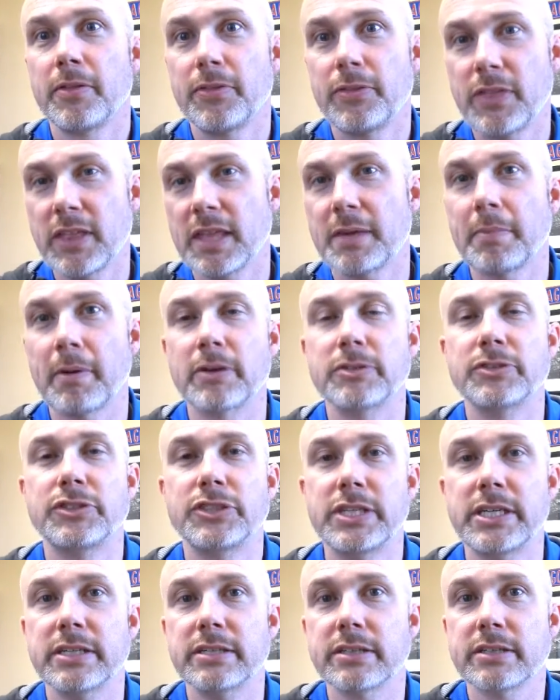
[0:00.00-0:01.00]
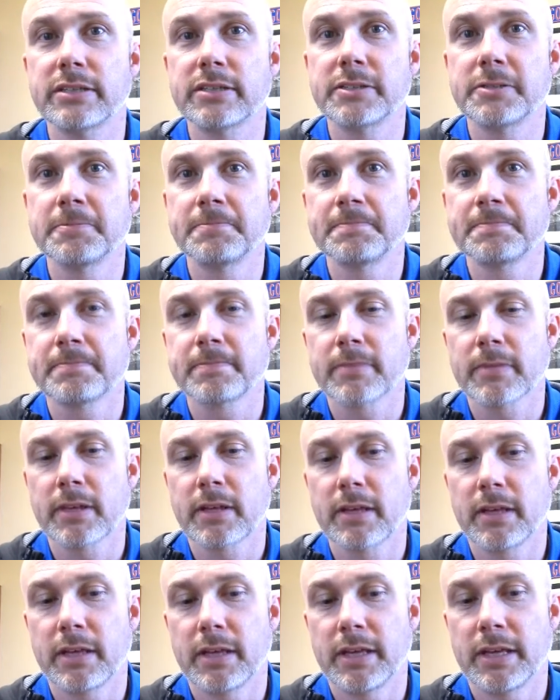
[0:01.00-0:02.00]
think about Jesus
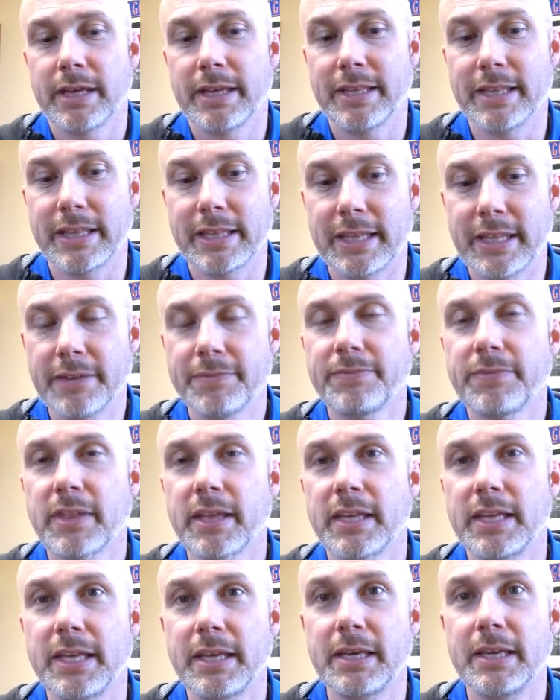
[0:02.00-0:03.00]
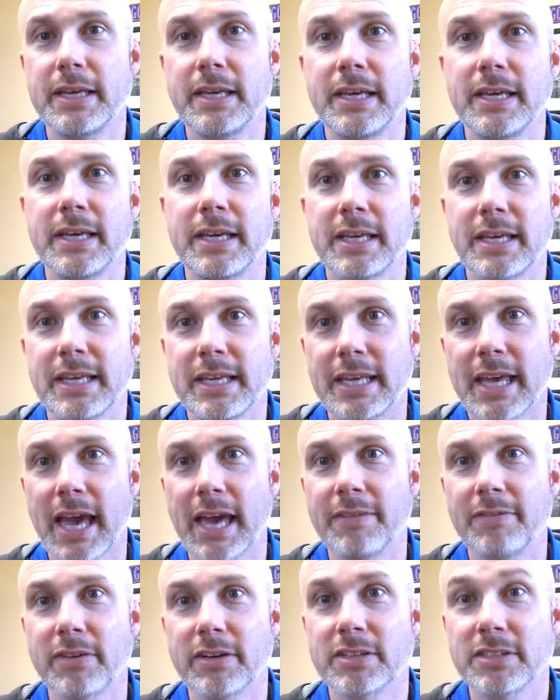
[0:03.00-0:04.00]
and the gift that he
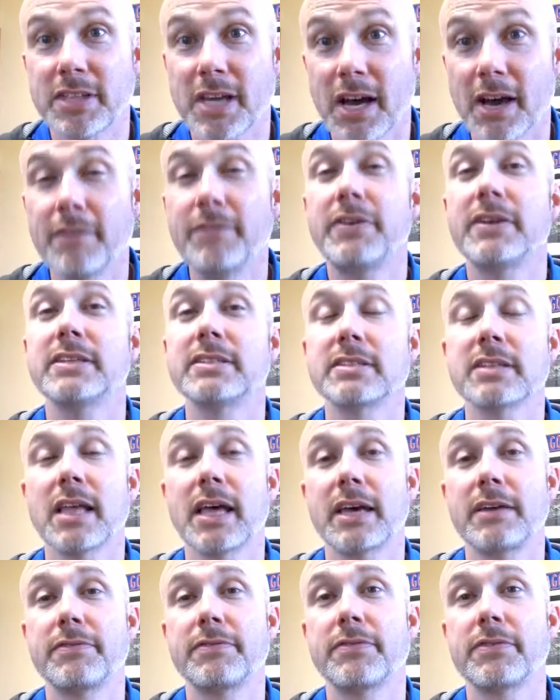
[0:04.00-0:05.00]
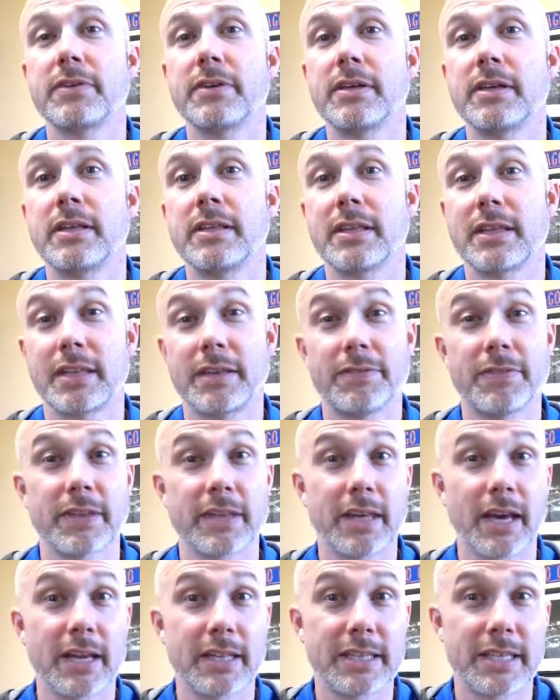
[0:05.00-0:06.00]
gave us of his life, the gift that
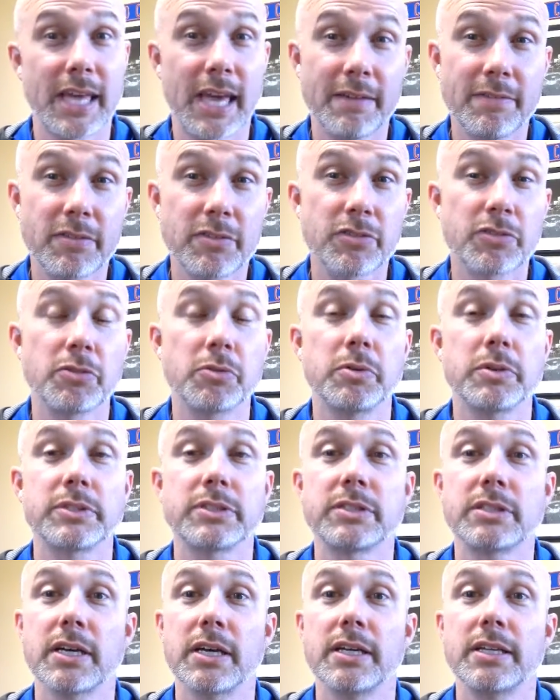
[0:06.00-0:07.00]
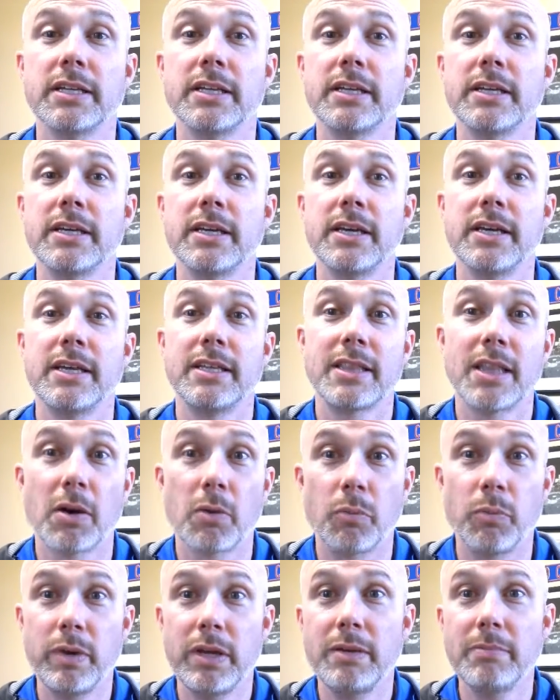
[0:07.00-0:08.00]
God gave us through his son,
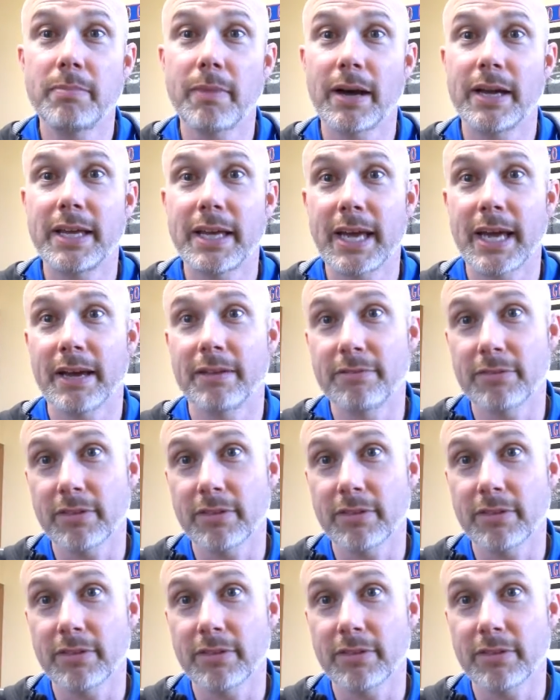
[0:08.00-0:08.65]
that we might have